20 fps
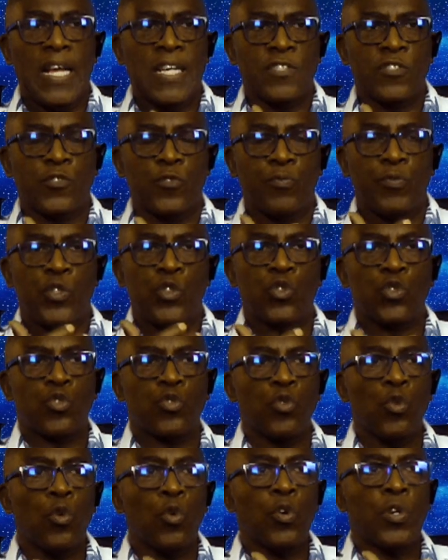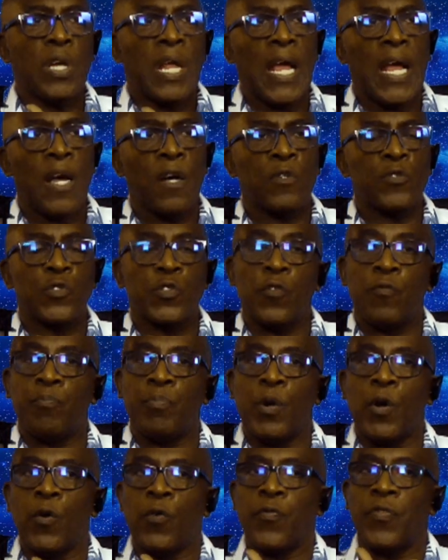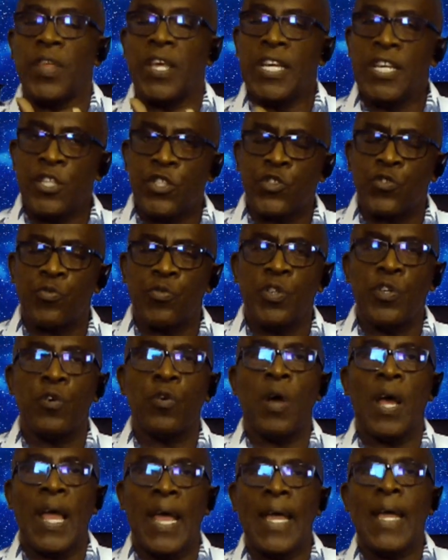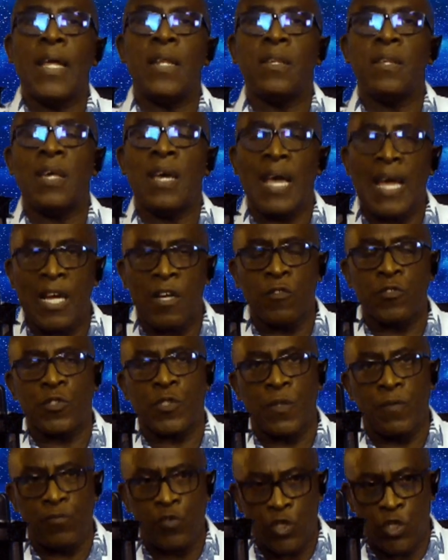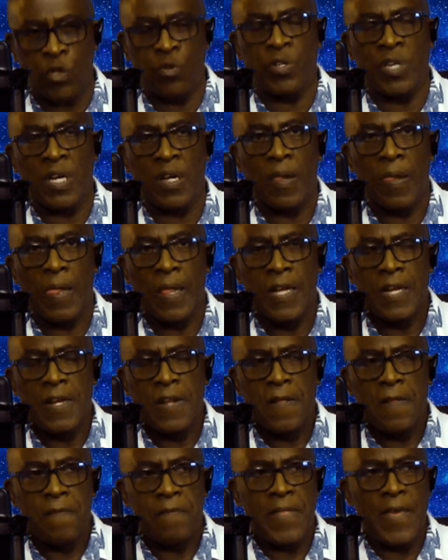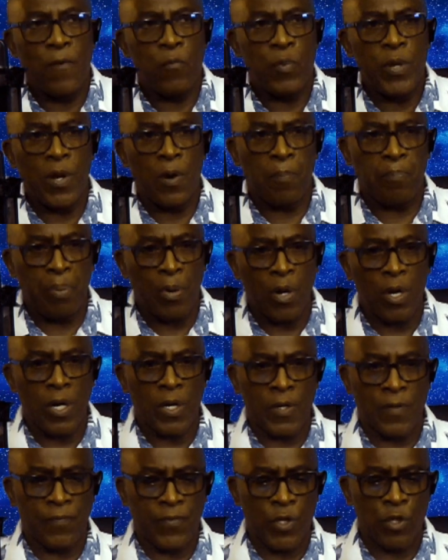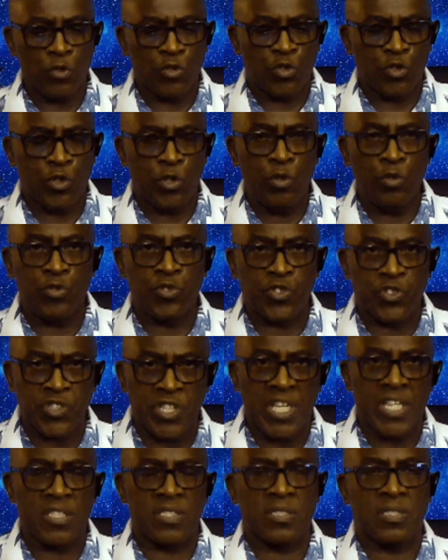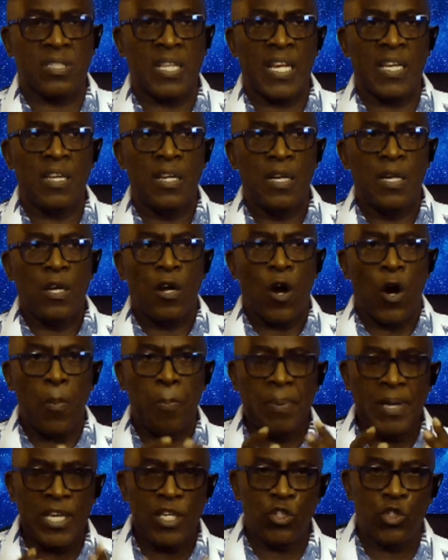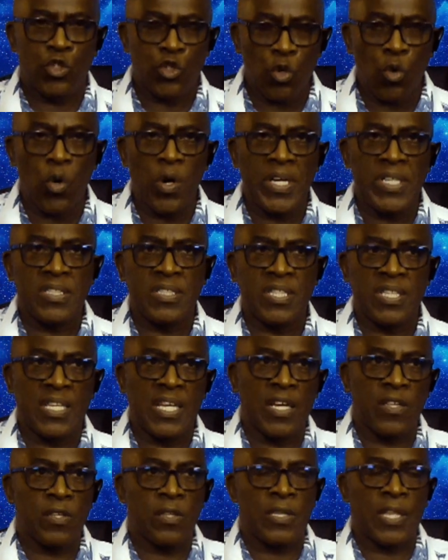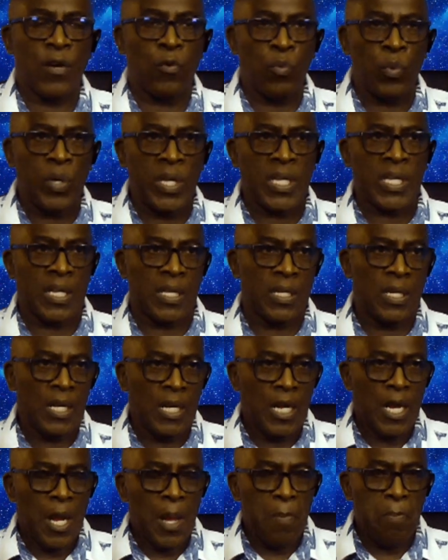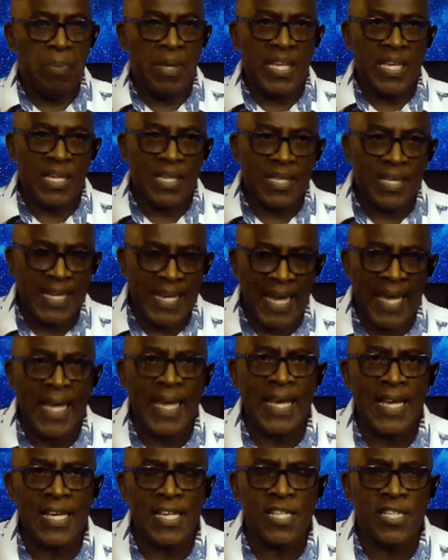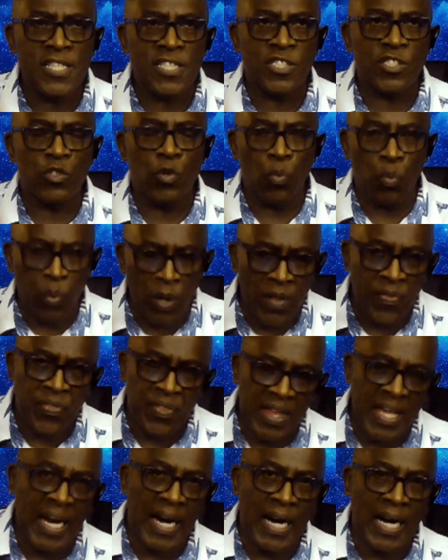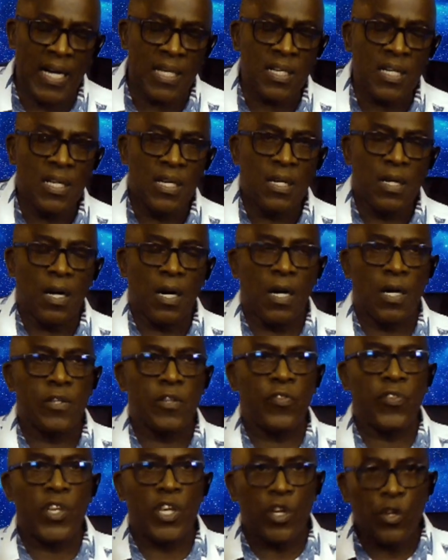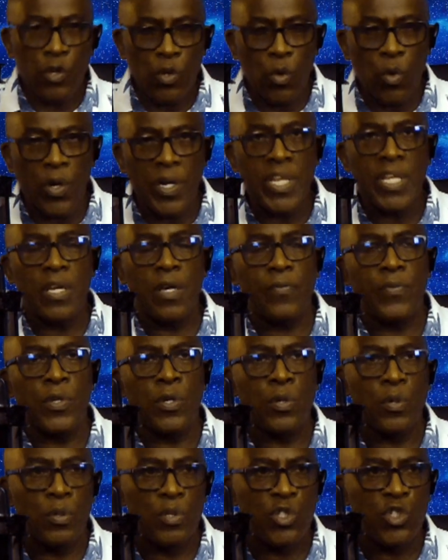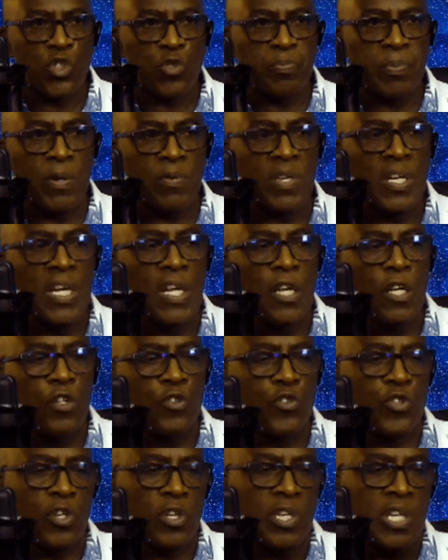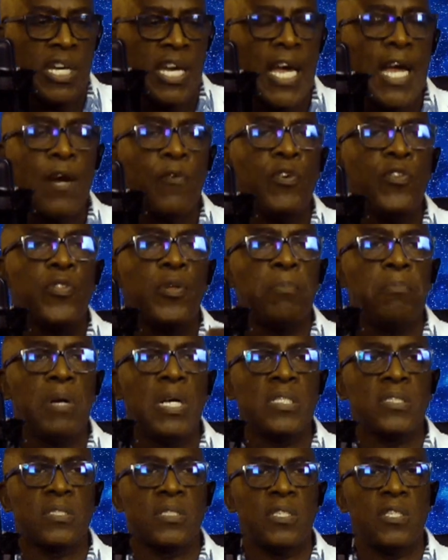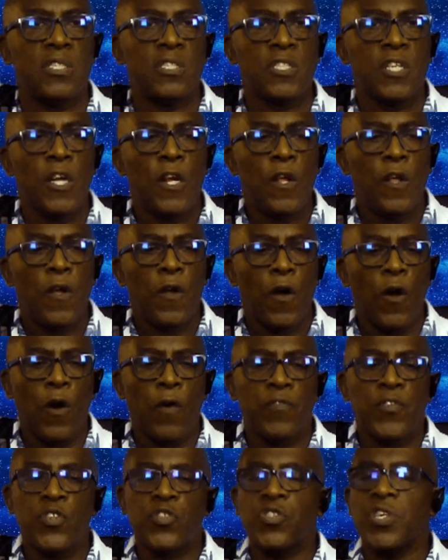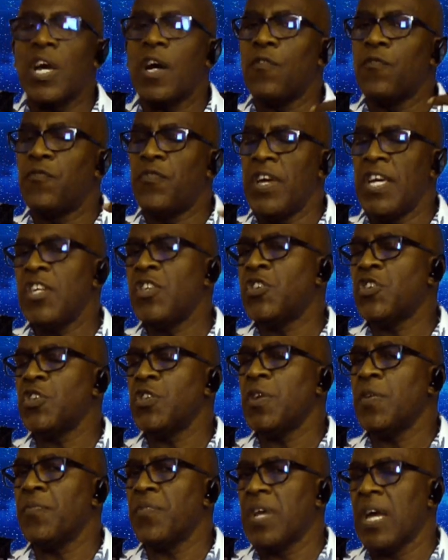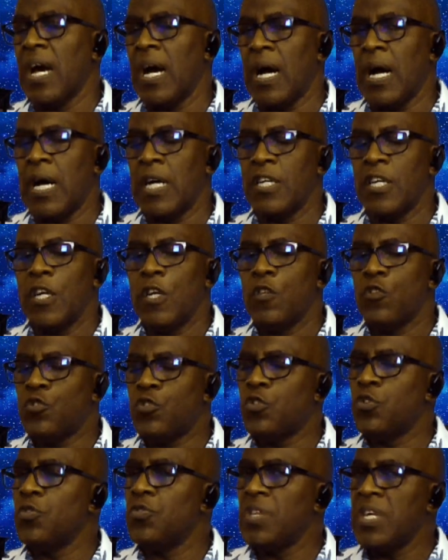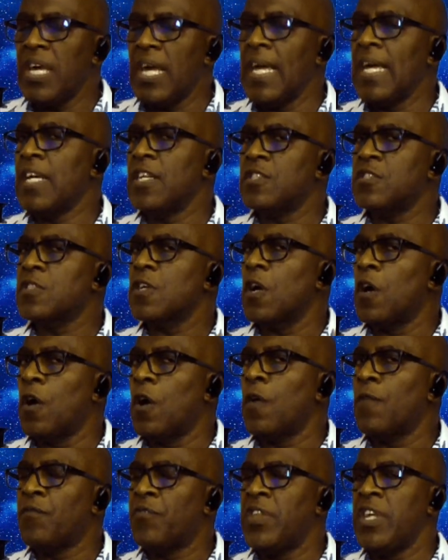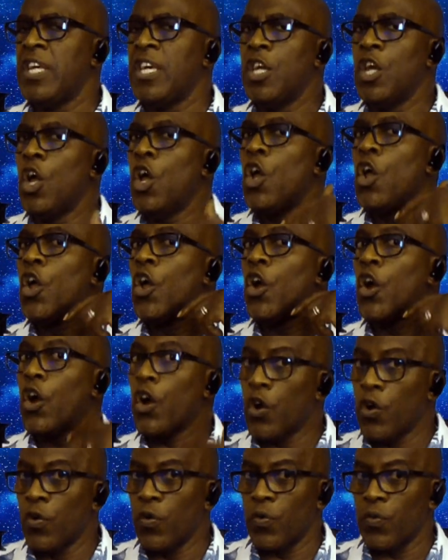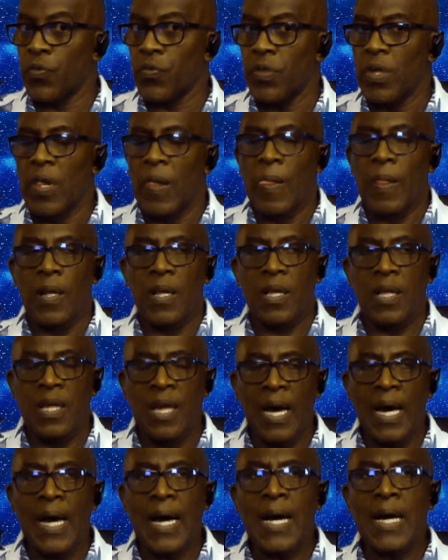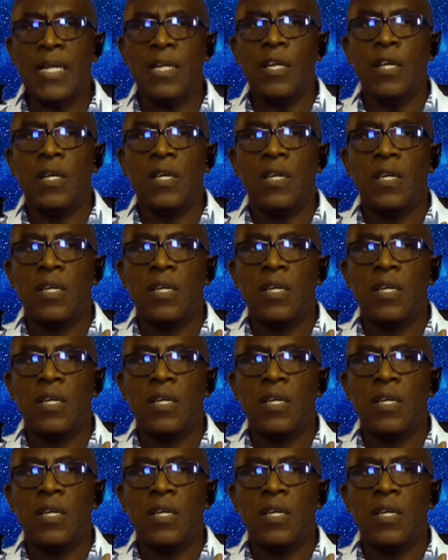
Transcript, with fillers: as the restored house of both Israel and the house of Judah, that we are part of those two sticks that are being joined together, that we can be engaged with God under the anointing of the Holy Spirit to carry the message of the salvation of God to the ends of the earth. God